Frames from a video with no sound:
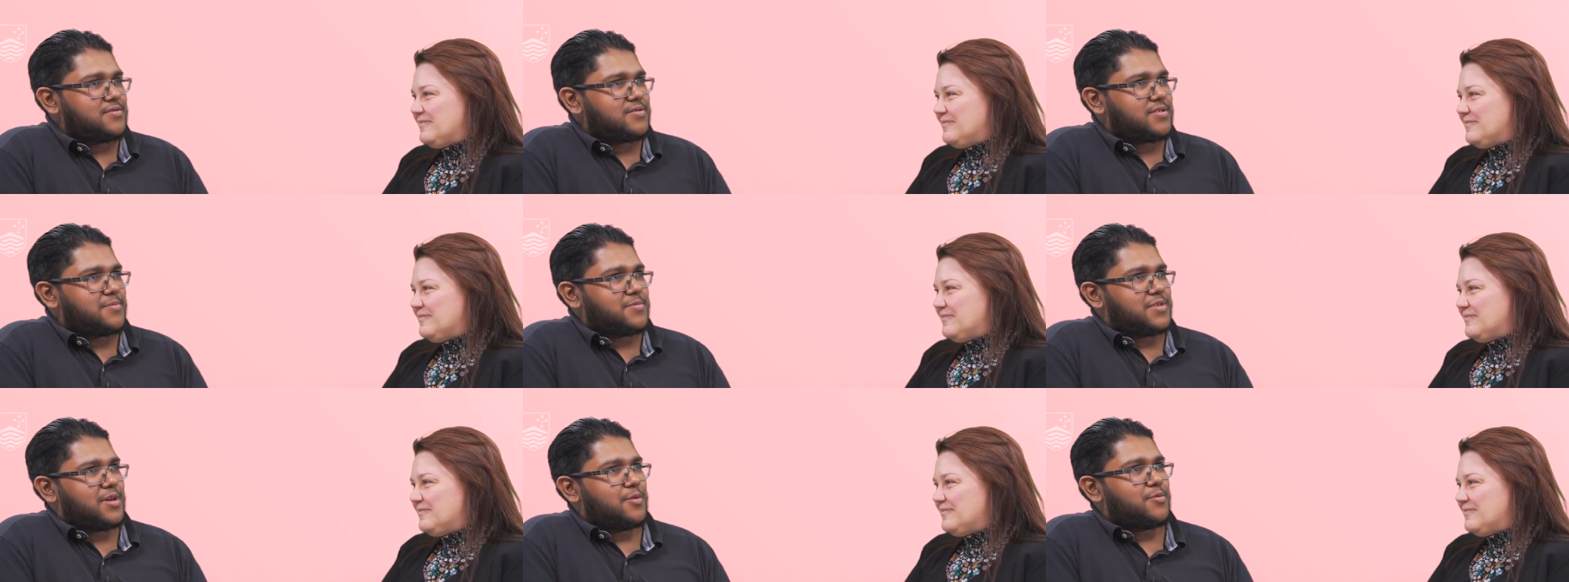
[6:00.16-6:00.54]

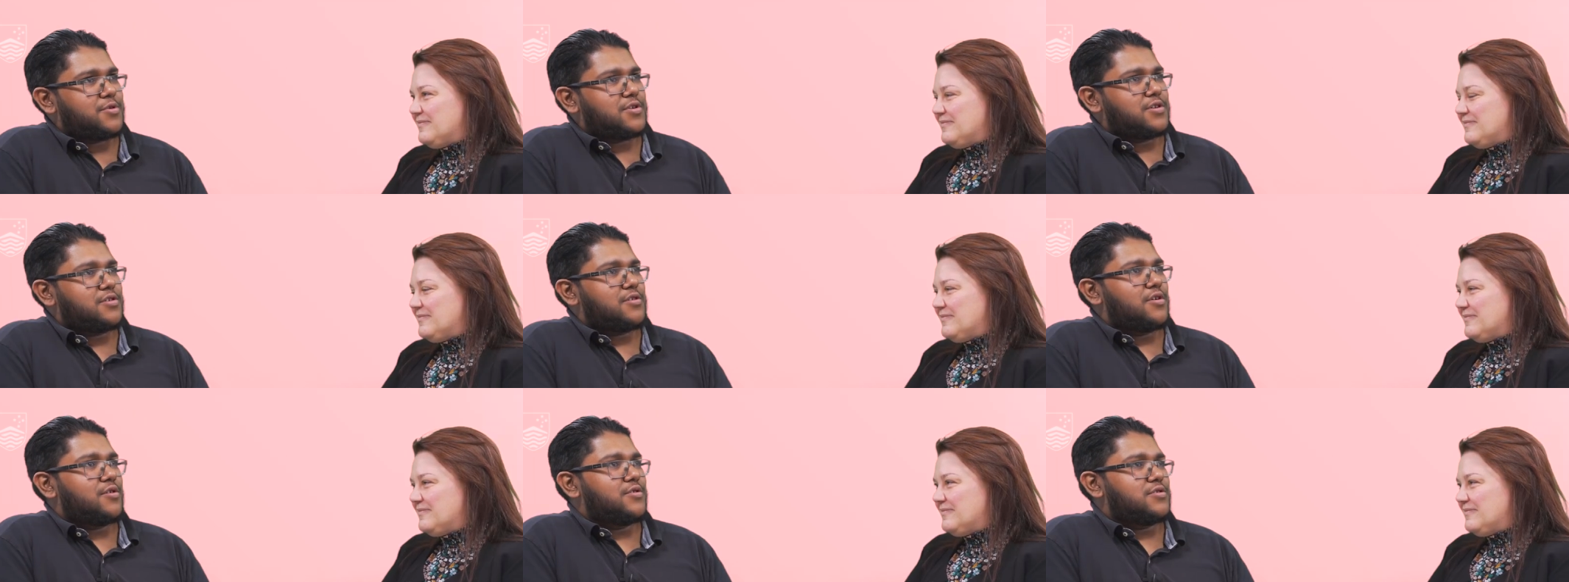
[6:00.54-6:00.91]
Speaker 1: something I want
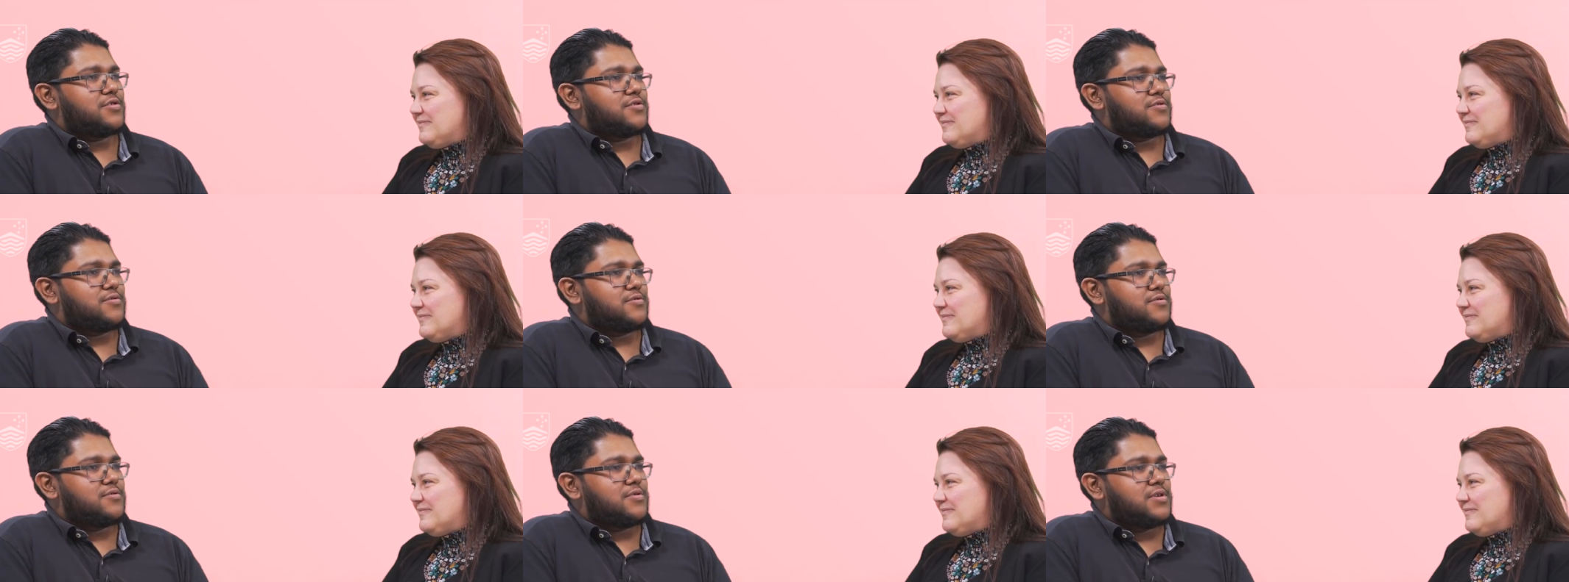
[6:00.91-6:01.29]
to go
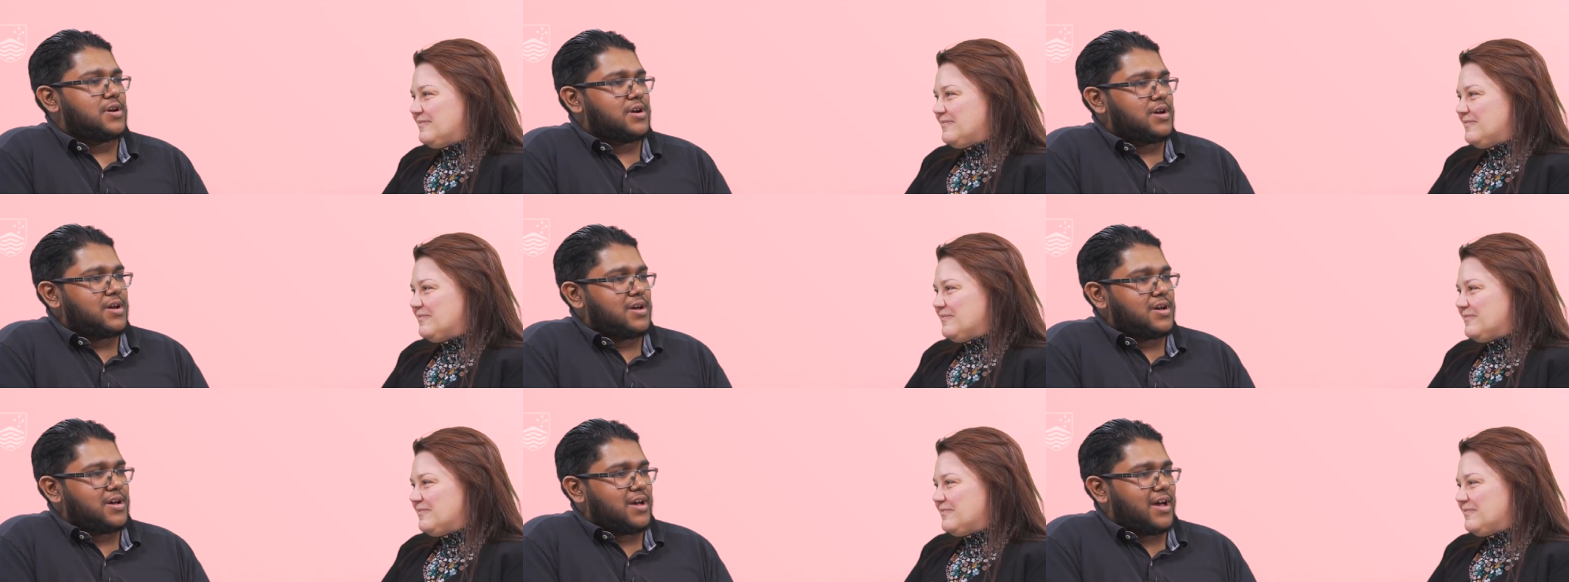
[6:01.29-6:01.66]
into,
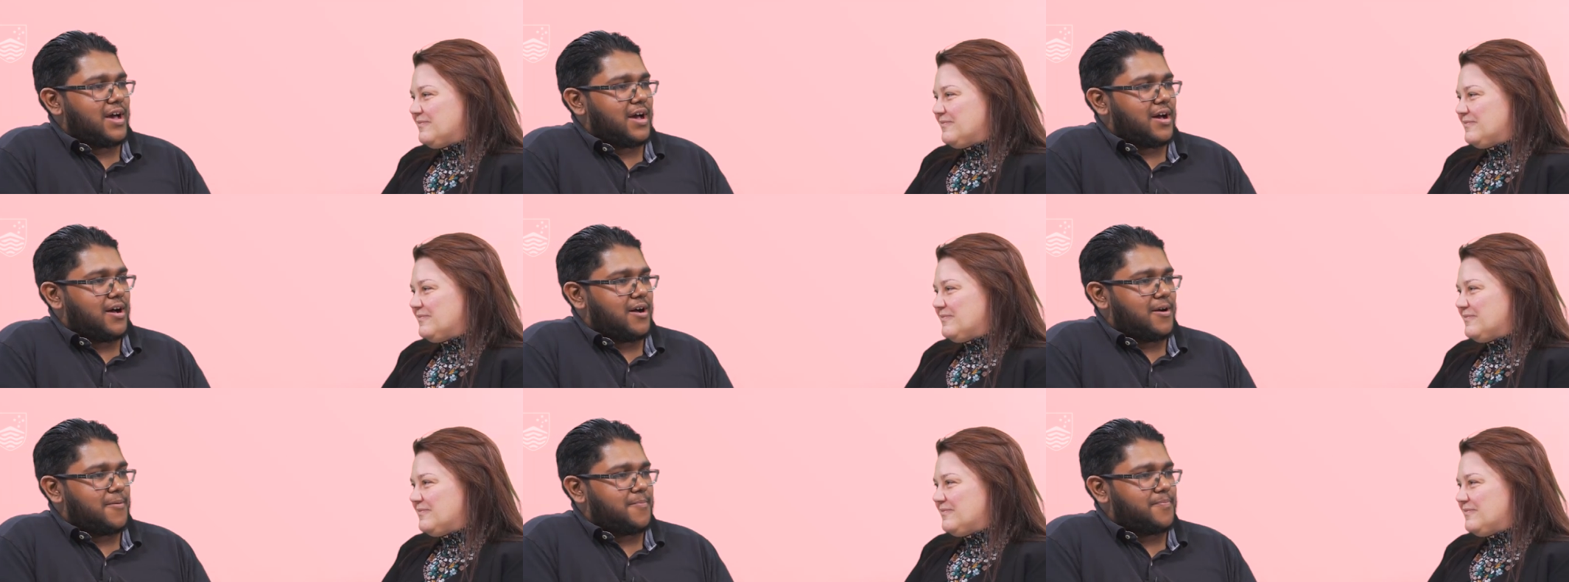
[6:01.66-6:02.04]

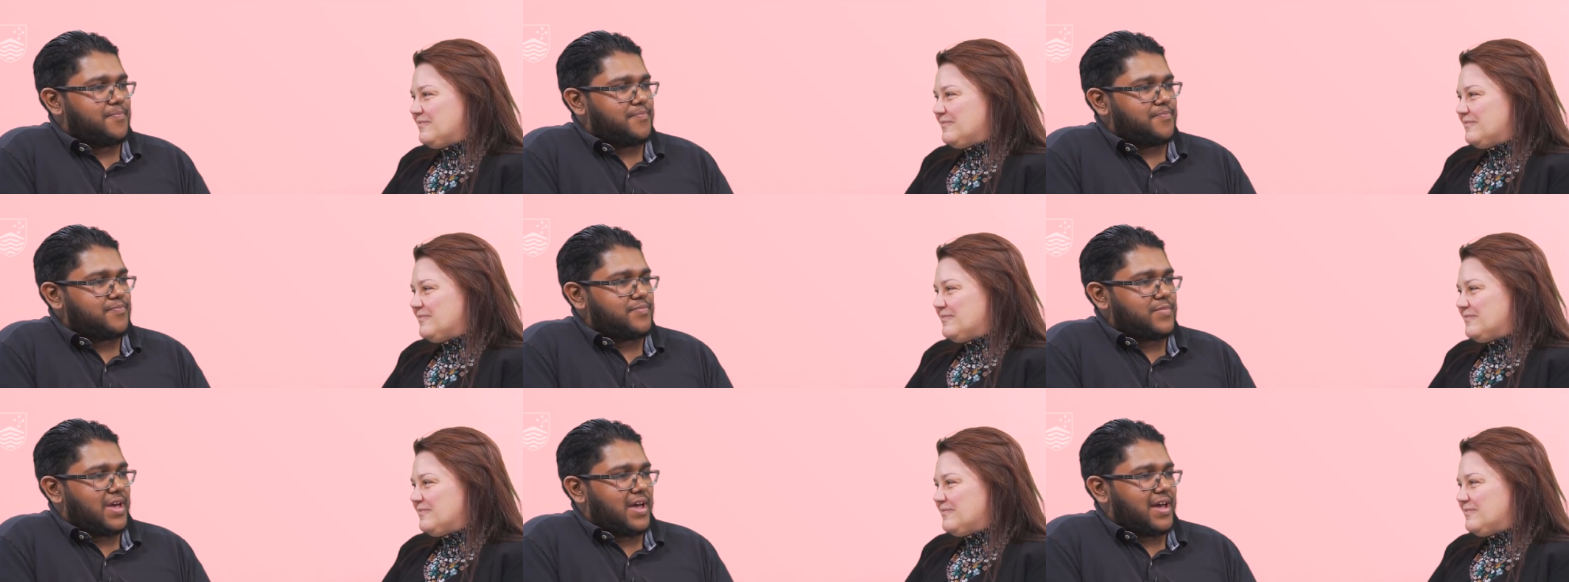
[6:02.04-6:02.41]

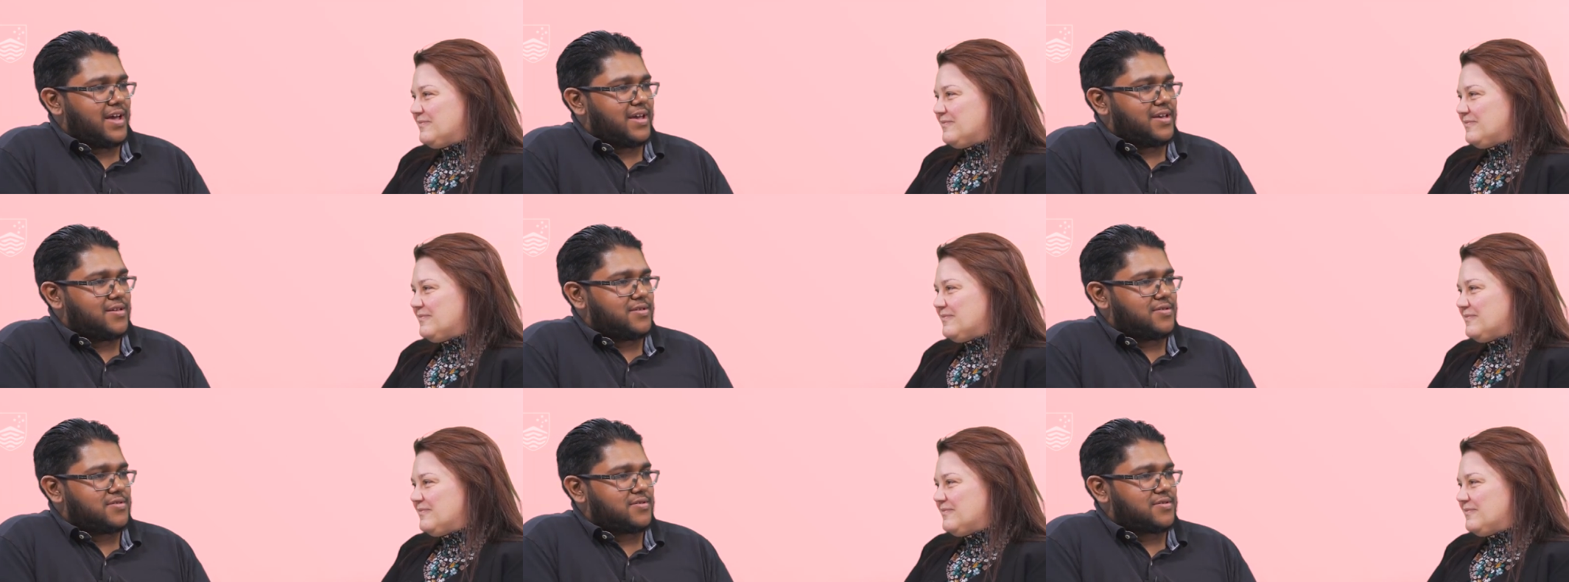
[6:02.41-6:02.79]
um,
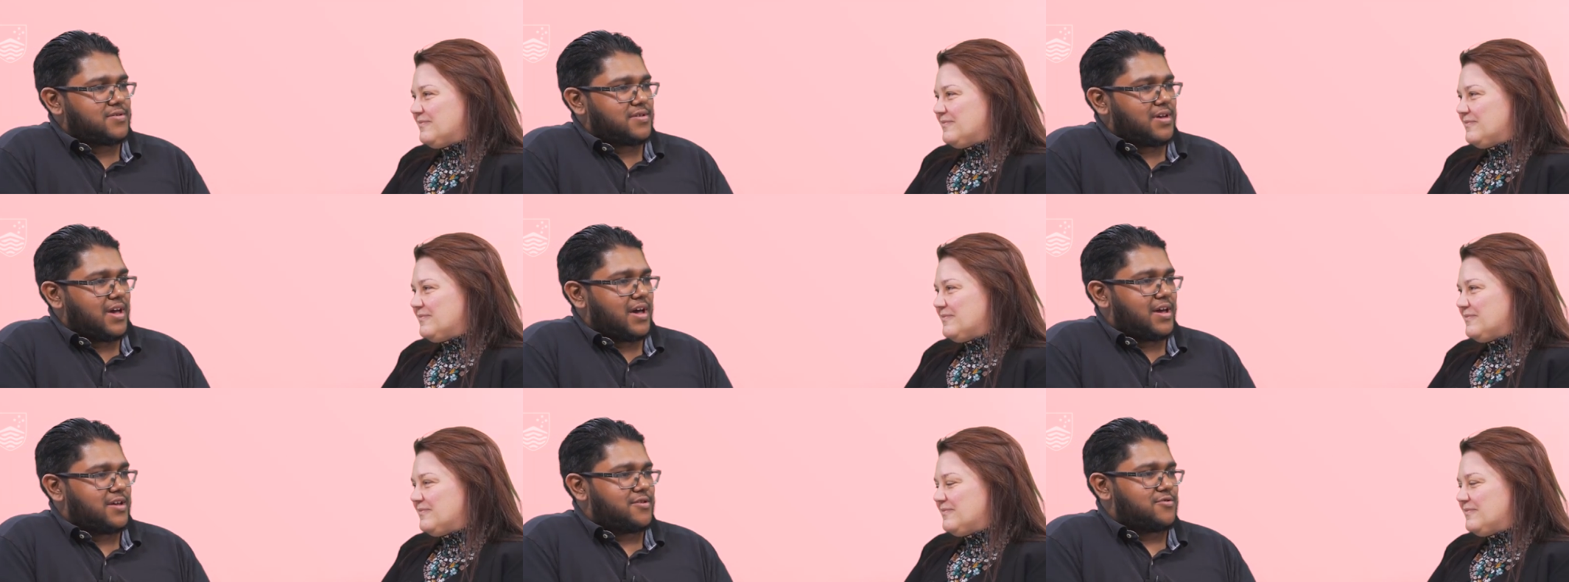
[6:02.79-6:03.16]
as
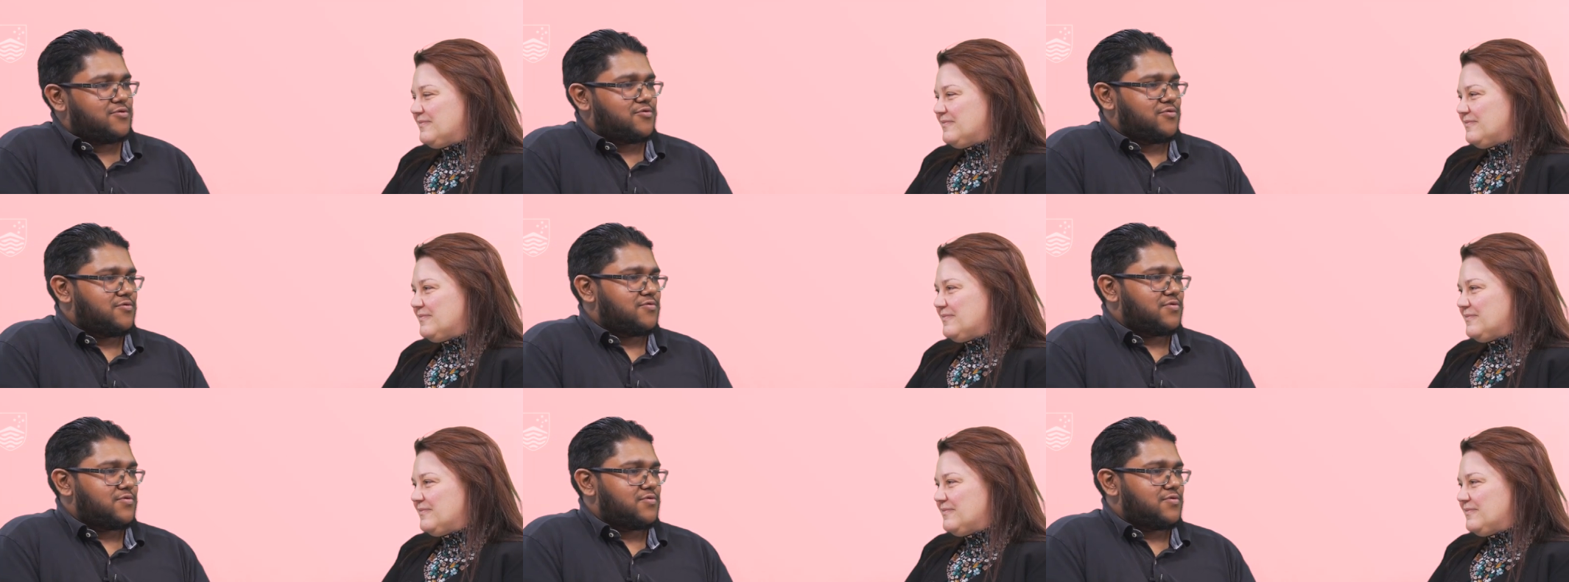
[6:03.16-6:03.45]
I do